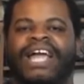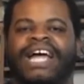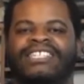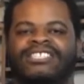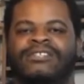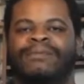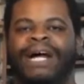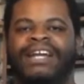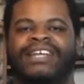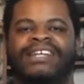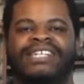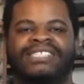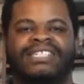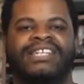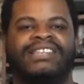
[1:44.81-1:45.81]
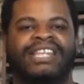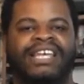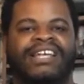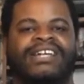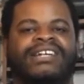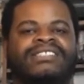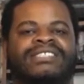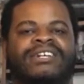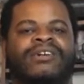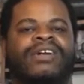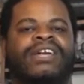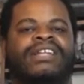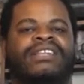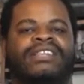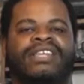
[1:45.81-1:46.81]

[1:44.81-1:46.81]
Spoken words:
as you might initially think considering